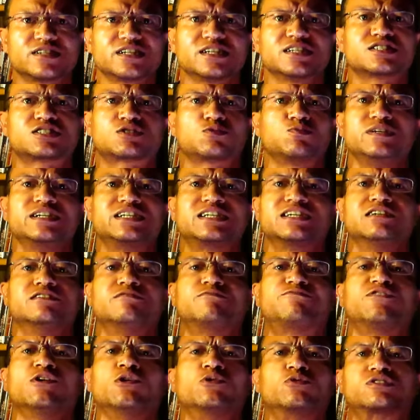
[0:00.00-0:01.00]
this weekend,
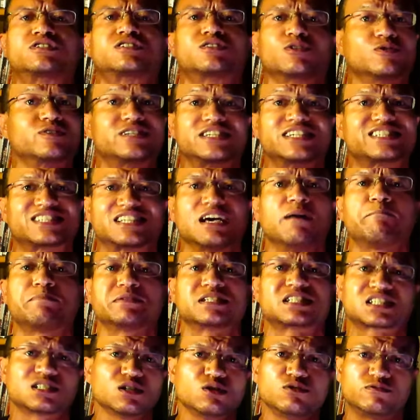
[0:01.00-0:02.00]
folks, or this
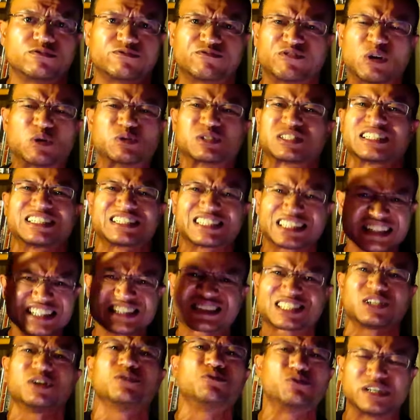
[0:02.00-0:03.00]
episode, folks, and let's
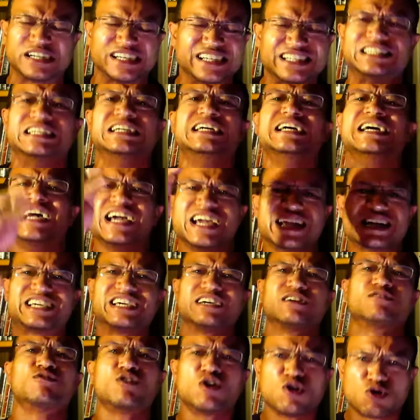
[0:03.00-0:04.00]
go ahead and
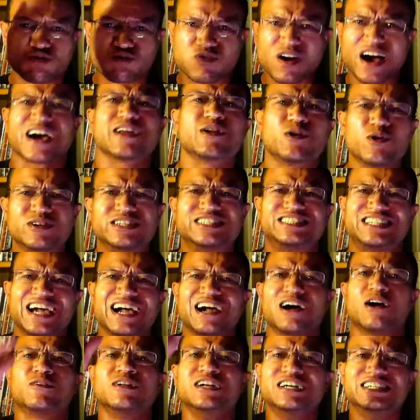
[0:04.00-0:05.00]
get right on
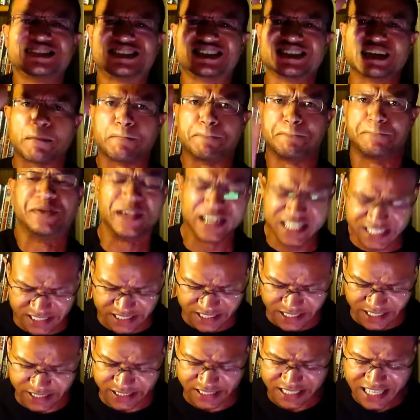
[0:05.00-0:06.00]
down to the
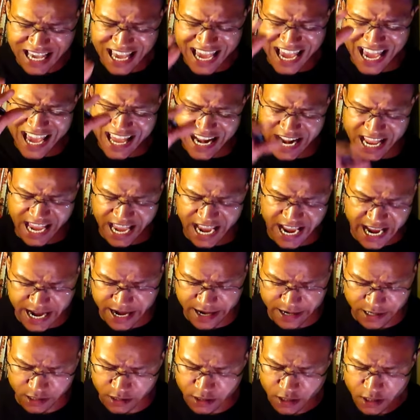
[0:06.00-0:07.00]
business at
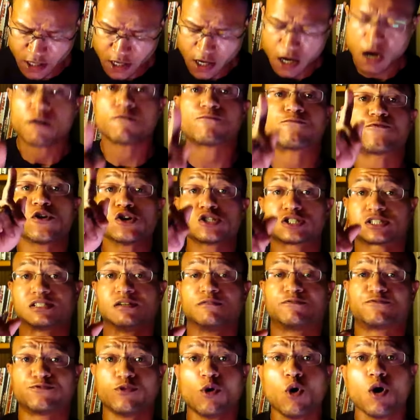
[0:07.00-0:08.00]
hand. First
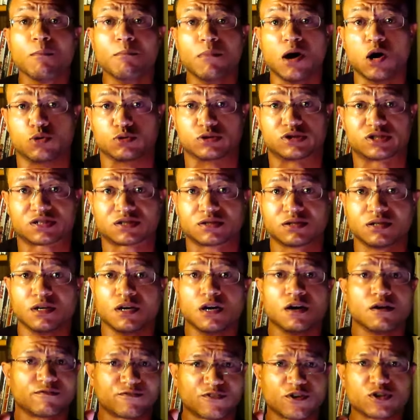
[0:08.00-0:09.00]
and foremost,
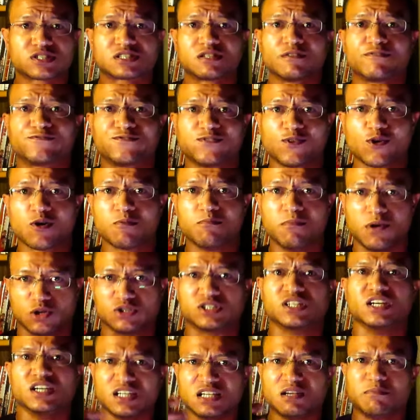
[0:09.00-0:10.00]

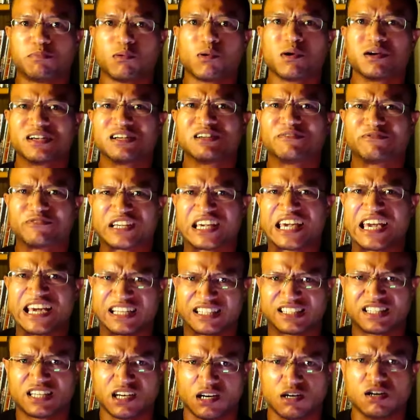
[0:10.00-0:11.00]
your boy, if you
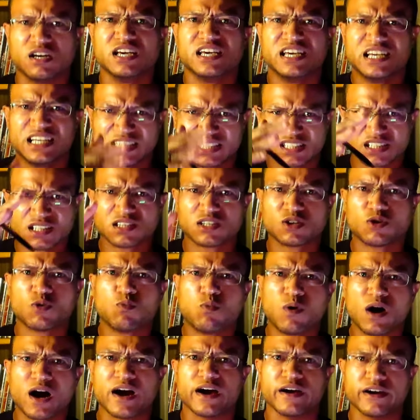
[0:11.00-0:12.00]
can't tell, he's a little
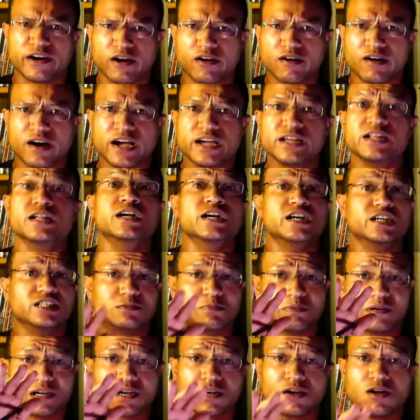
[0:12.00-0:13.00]
wired, alright? It's
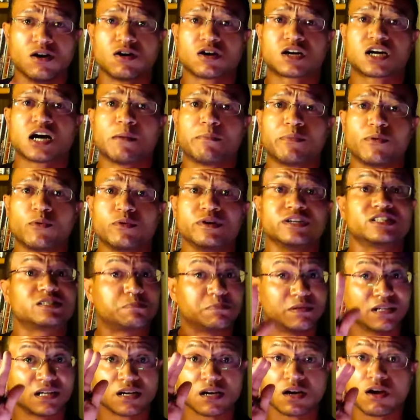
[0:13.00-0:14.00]
been a long couple weeks,
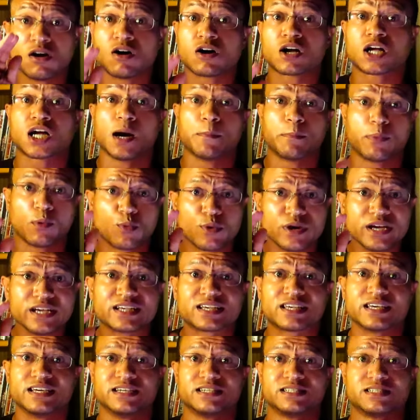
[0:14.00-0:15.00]
been a long couple
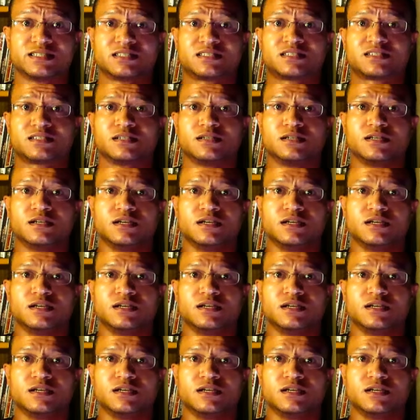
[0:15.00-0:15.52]
weekends.